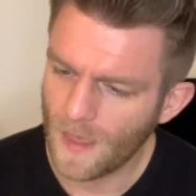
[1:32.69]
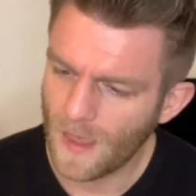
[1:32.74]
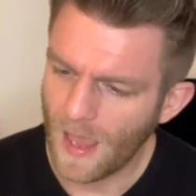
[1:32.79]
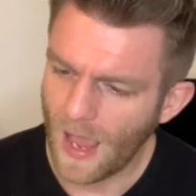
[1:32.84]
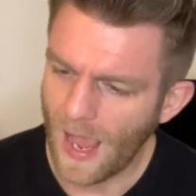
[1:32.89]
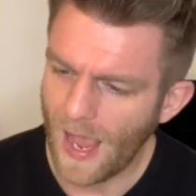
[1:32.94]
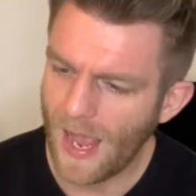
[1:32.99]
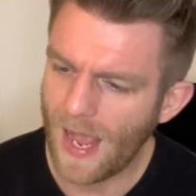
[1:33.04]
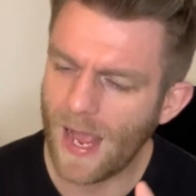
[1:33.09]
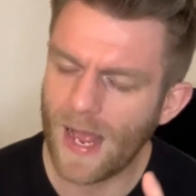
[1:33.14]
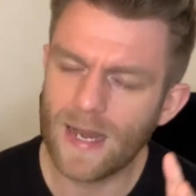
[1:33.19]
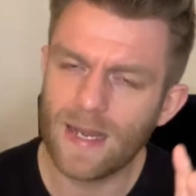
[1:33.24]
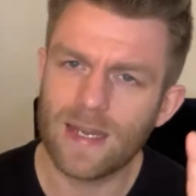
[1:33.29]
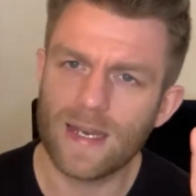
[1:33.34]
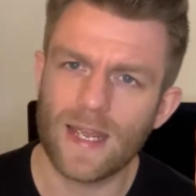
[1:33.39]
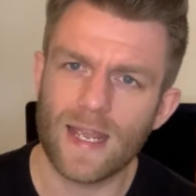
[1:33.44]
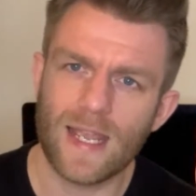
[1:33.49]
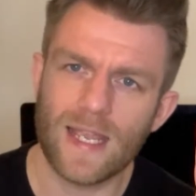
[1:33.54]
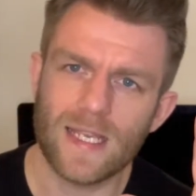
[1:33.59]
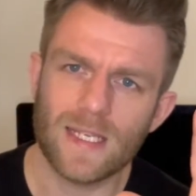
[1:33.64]
And
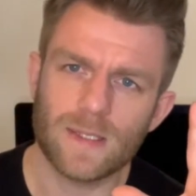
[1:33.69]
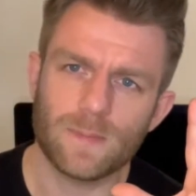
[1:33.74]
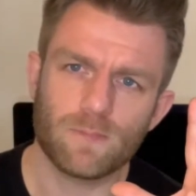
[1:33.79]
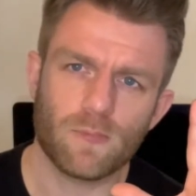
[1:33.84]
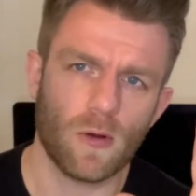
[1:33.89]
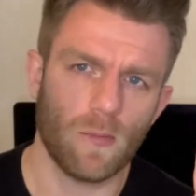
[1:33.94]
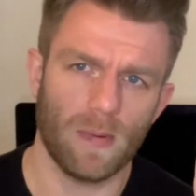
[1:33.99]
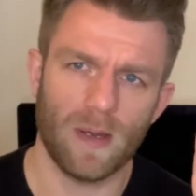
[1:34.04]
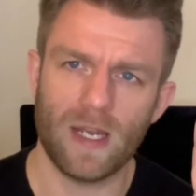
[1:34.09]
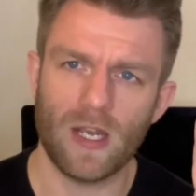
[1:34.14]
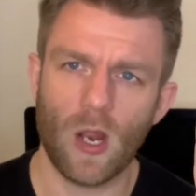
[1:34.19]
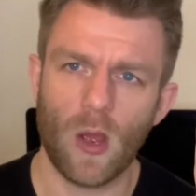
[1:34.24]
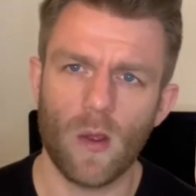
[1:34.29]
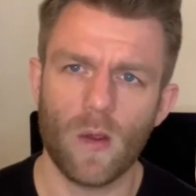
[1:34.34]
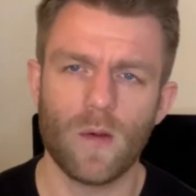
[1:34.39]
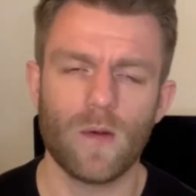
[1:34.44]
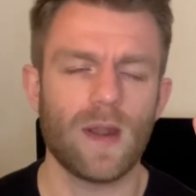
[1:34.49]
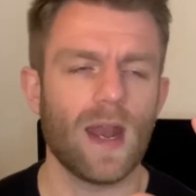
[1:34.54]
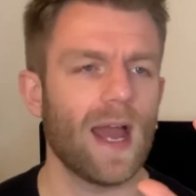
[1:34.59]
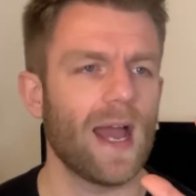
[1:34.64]
it's probably
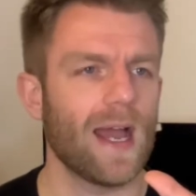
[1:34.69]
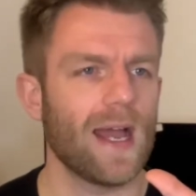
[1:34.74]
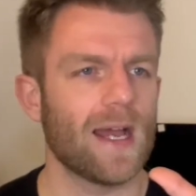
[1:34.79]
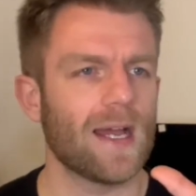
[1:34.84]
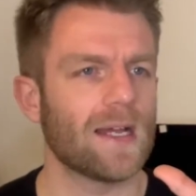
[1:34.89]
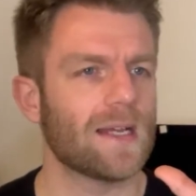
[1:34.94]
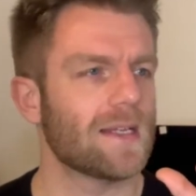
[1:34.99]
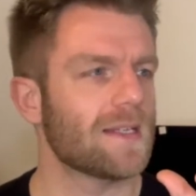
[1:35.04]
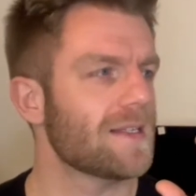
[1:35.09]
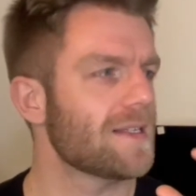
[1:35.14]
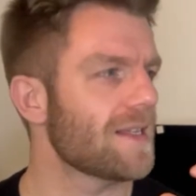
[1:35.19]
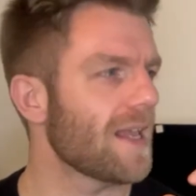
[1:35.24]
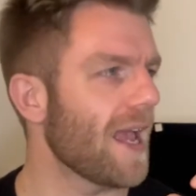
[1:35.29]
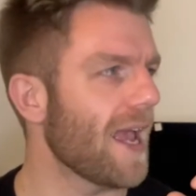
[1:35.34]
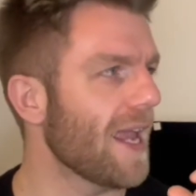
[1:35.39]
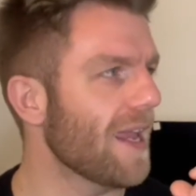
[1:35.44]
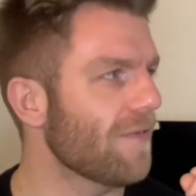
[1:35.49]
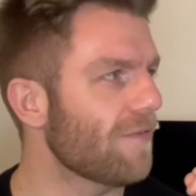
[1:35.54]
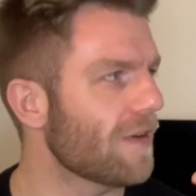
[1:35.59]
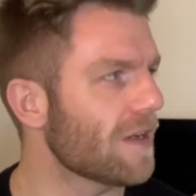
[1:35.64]
known as
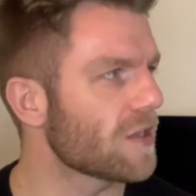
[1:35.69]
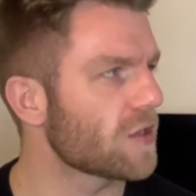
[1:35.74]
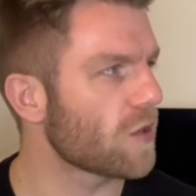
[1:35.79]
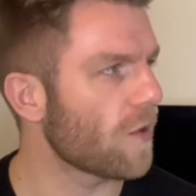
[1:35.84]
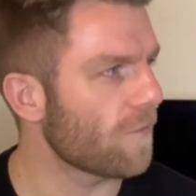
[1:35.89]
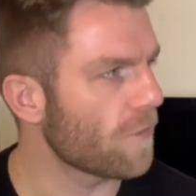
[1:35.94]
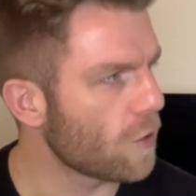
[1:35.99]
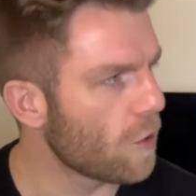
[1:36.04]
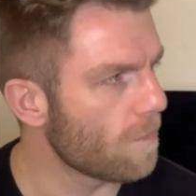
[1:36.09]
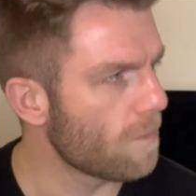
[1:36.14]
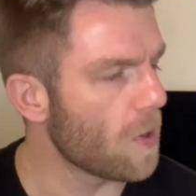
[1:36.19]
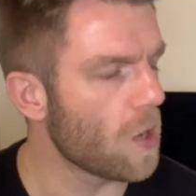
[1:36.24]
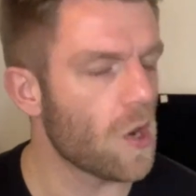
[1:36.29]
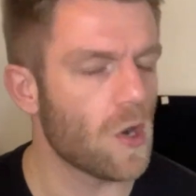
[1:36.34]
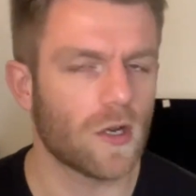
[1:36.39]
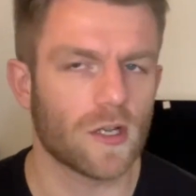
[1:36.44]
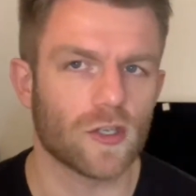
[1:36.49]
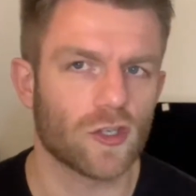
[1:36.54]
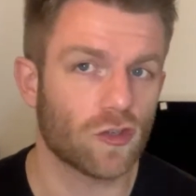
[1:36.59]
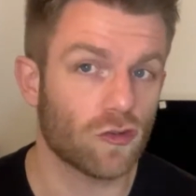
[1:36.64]
a philosophical
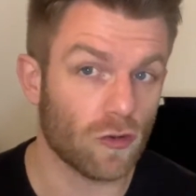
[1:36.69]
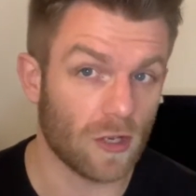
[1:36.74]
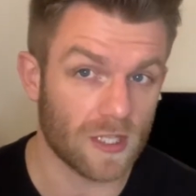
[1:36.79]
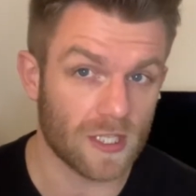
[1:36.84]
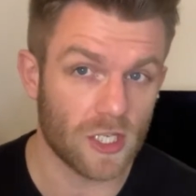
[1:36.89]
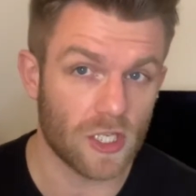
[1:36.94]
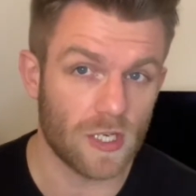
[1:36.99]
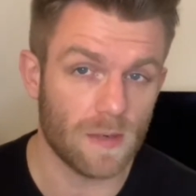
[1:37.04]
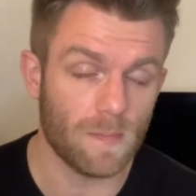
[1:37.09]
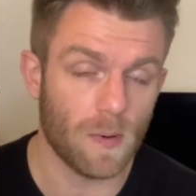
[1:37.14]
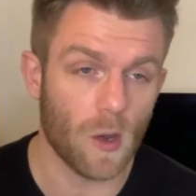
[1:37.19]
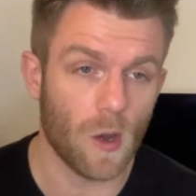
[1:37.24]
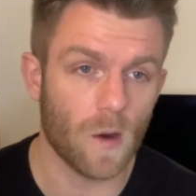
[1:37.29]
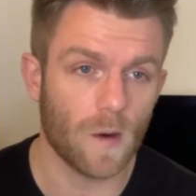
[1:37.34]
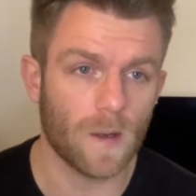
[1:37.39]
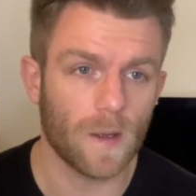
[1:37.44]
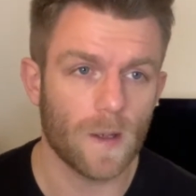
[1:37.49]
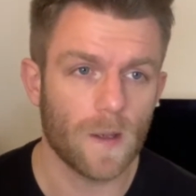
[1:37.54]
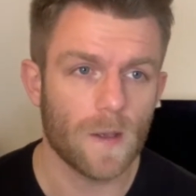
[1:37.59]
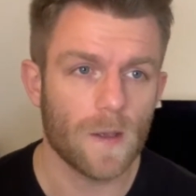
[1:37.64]
book, a strategy
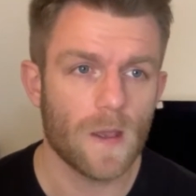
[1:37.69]
book.